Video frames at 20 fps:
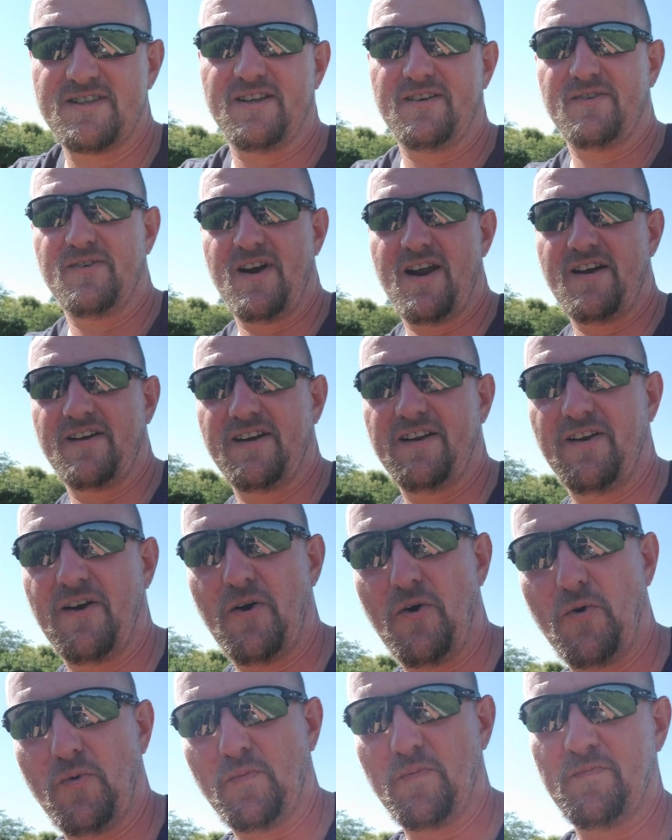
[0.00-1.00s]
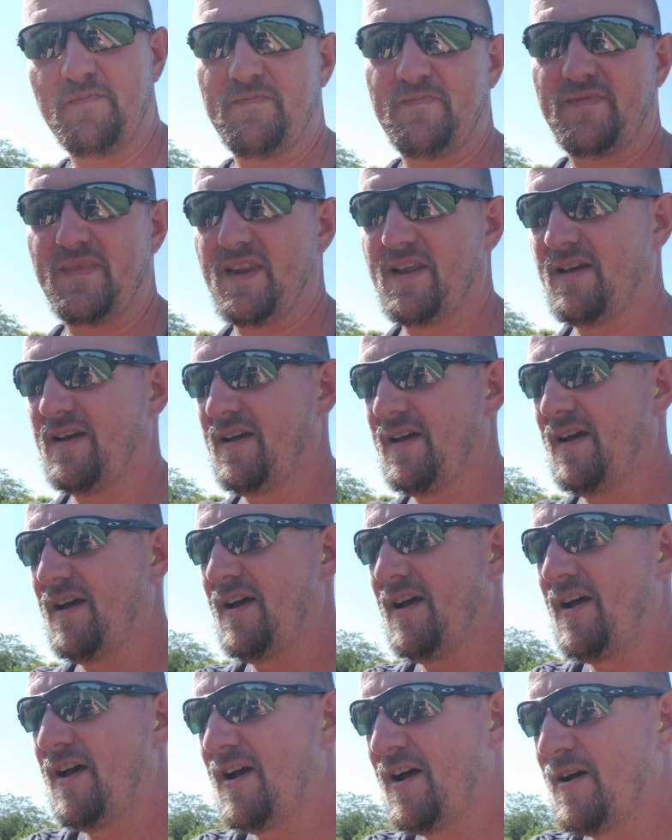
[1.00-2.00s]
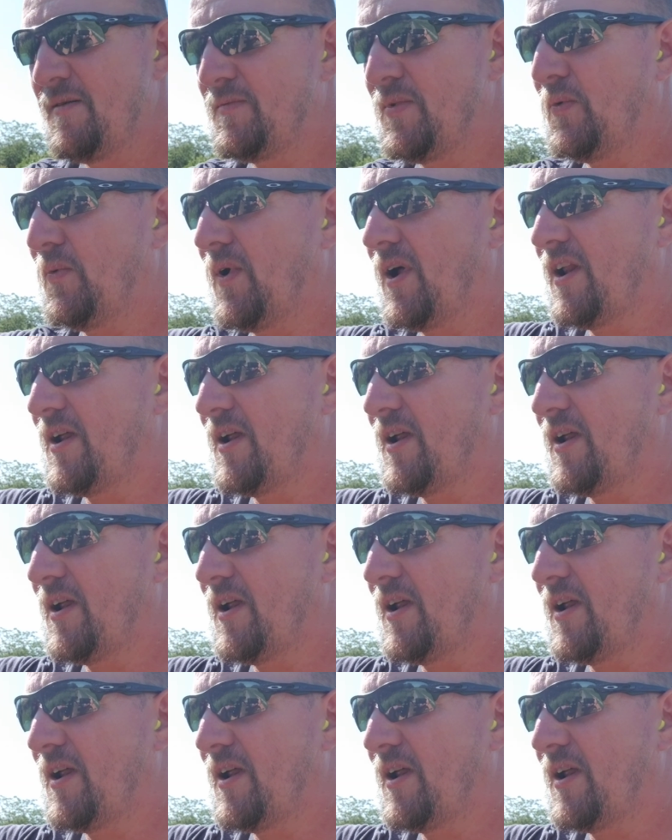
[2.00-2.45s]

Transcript: around at home. But while